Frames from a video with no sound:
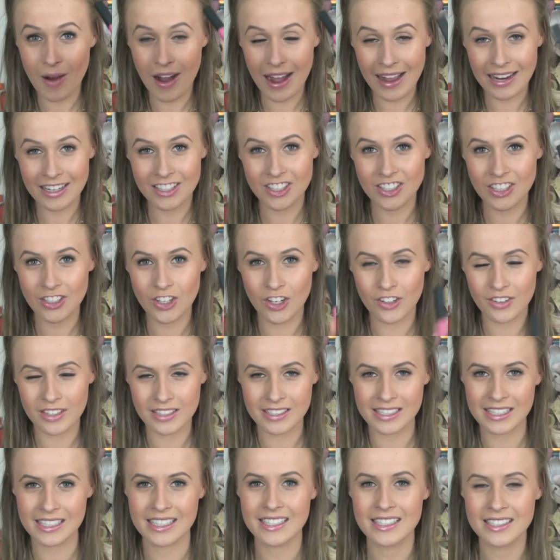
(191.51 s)
I actually got
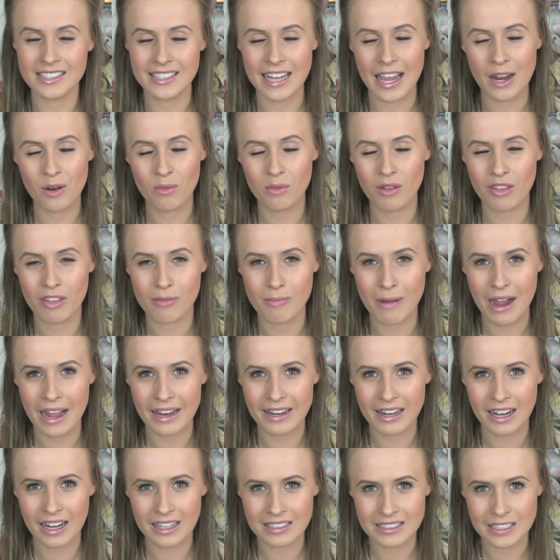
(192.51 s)
this in a set with
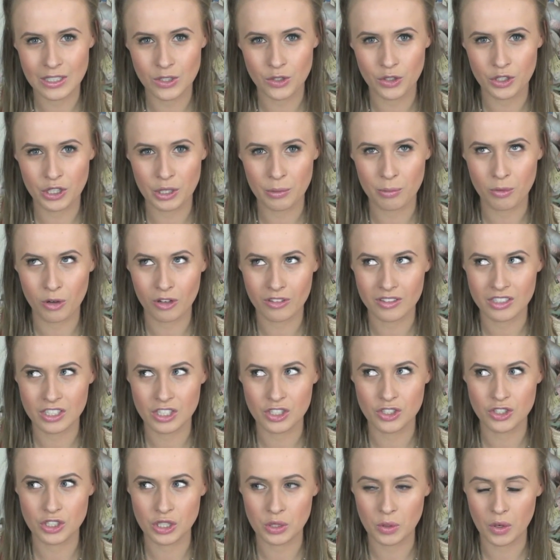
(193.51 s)
my NARS Laguna
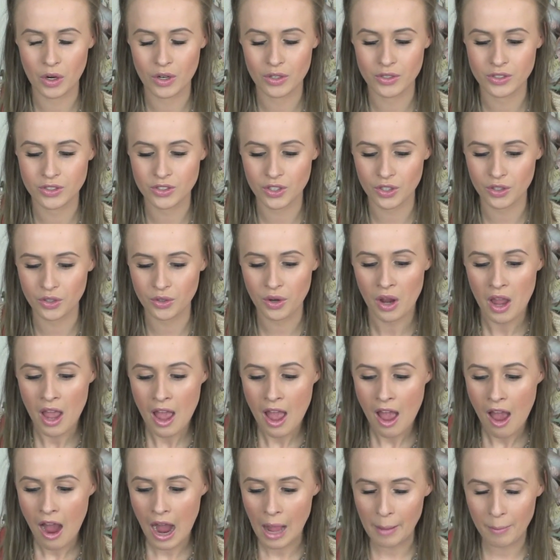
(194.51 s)
Bronzer Duo. So
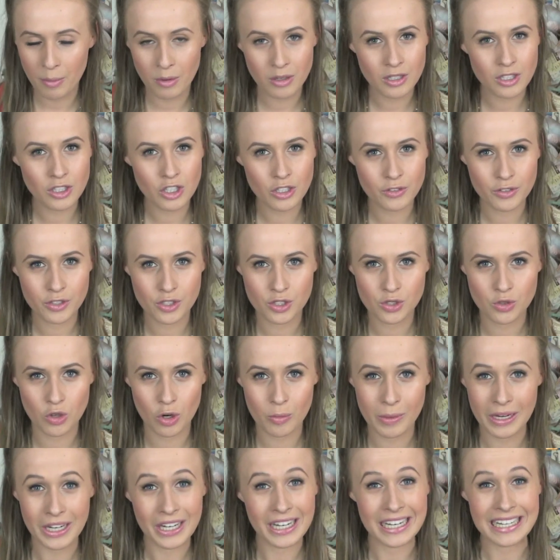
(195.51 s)
I bought it off
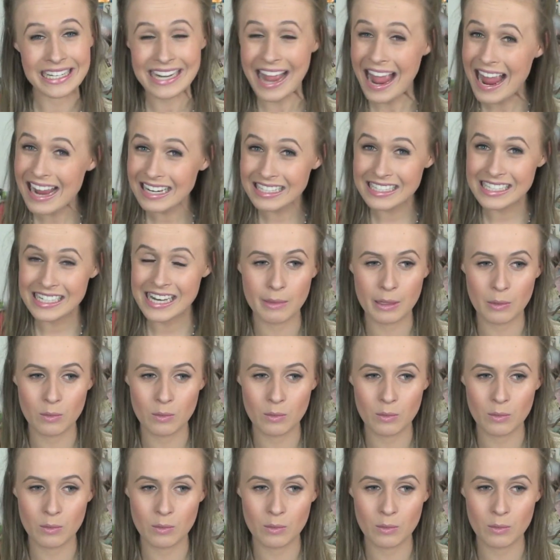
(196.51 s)
Strawberry Net.